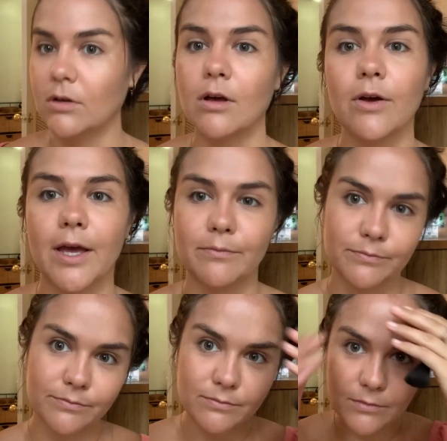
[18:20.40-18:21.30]
Okay,
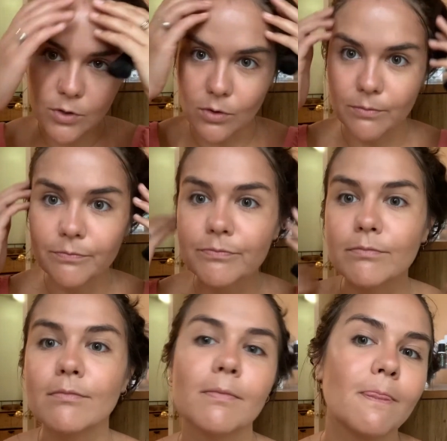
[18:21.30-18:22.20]
cool.
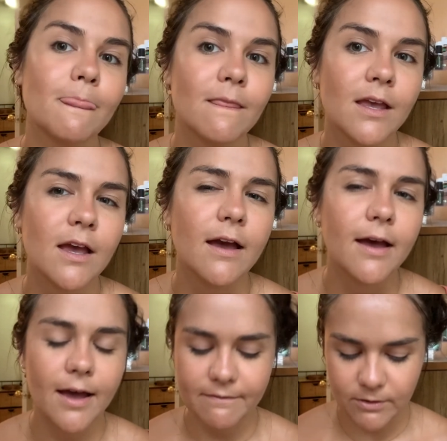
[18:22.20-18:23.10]

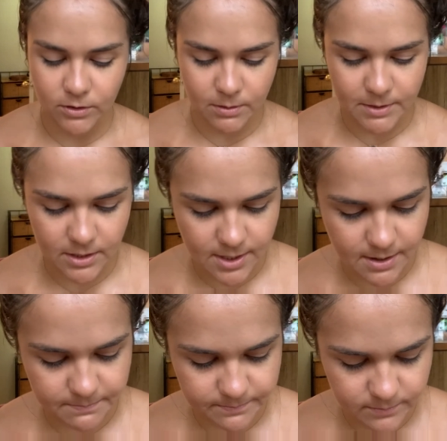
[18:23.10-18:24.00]
I feel good about
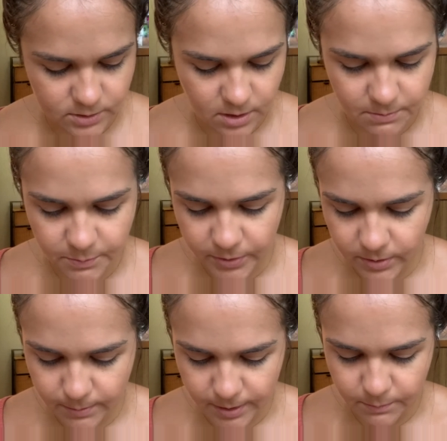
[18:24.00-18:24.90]
that. So I'm gonna put
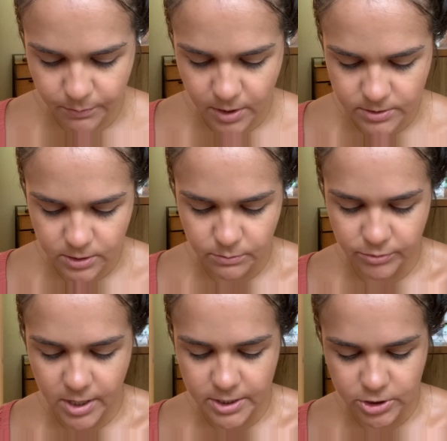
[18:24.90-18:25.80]
away my bronzer
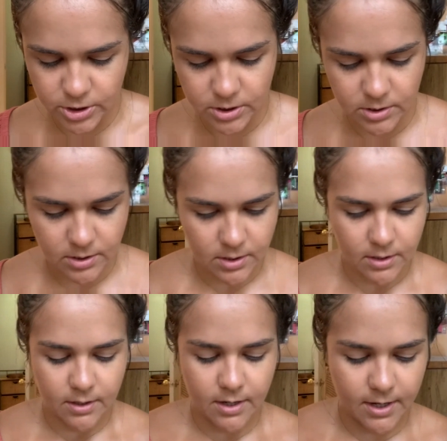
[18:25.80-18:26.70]
brush
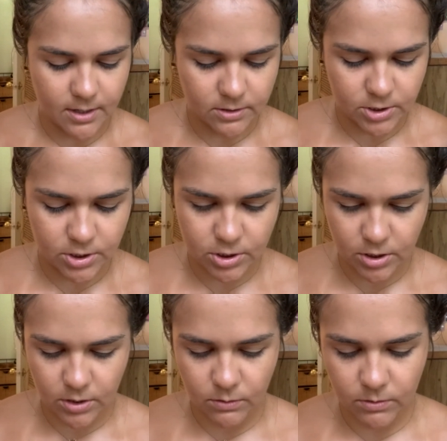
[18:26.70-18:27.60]
and I'll just show
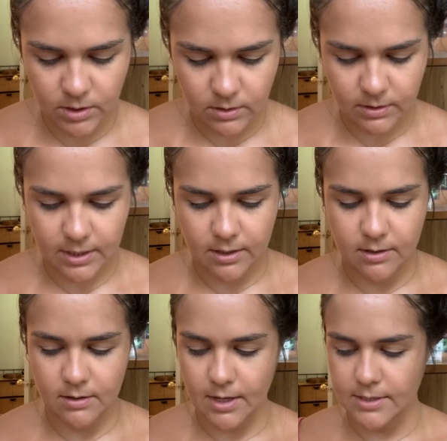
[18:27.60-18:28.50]
you really quick
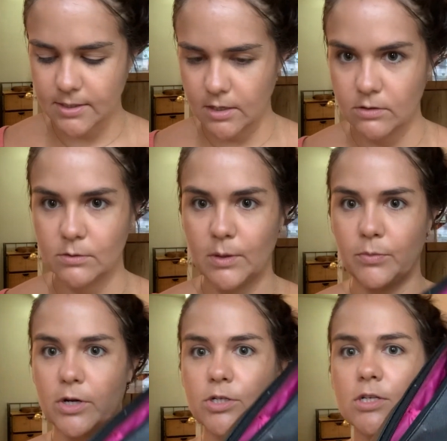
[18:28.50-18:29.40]
as I use my
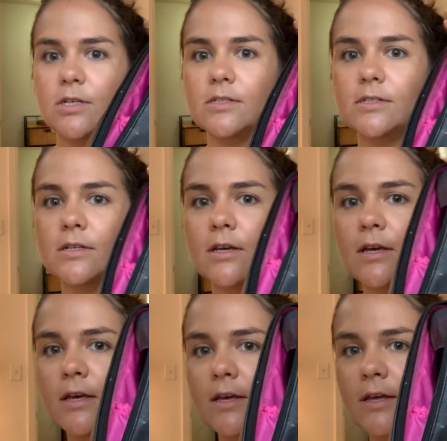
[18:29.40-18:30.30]
brushes.
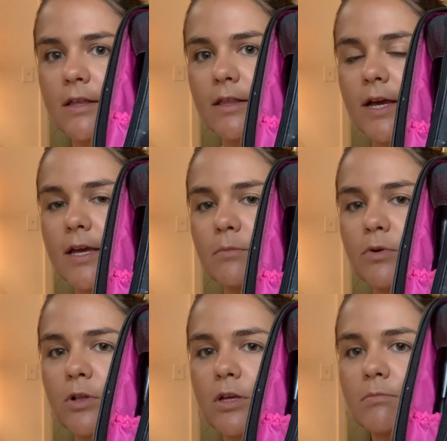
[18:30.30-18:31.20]
I can
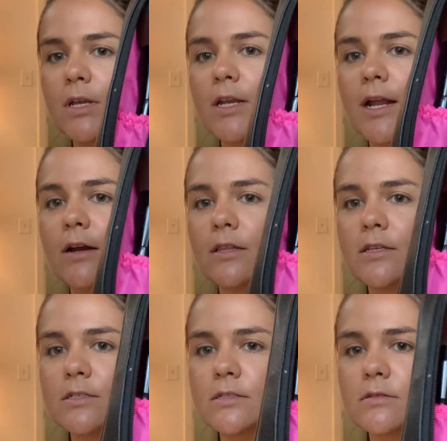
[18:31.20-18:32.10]
pull them in and out of
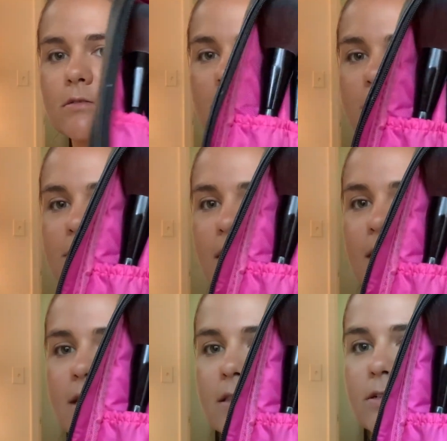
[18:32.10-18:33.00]
these
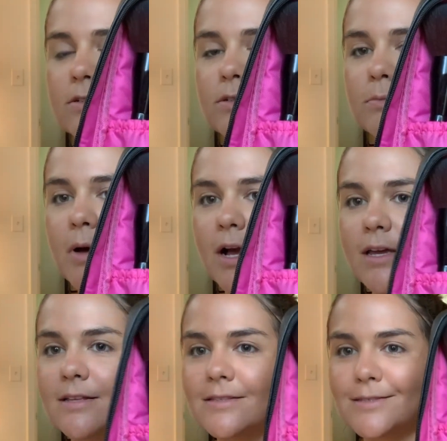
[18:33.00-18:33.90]
tidy little
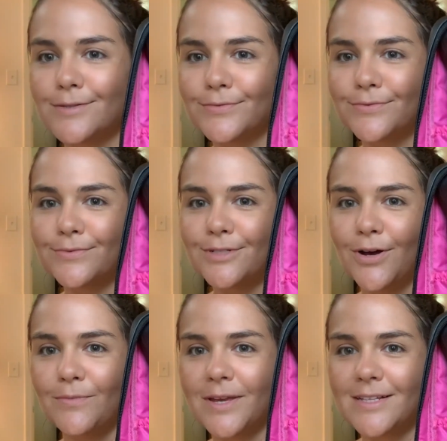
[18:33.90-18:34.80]
pockets,
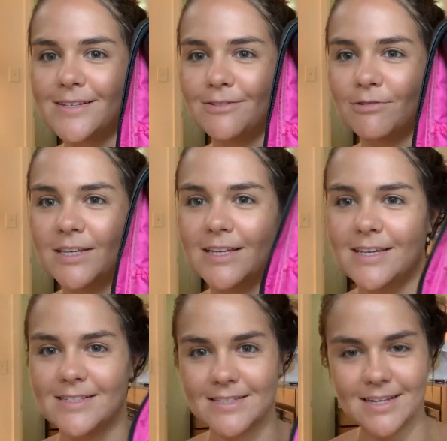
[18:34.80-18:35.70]
so it makes it really
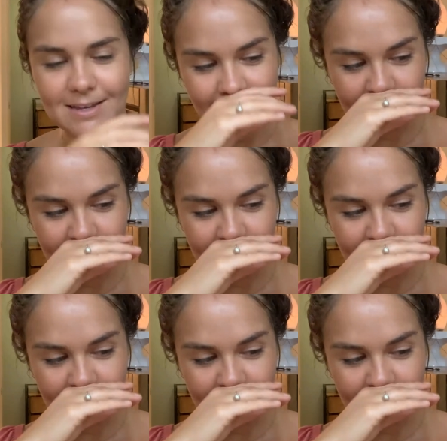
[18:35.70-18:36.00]
easy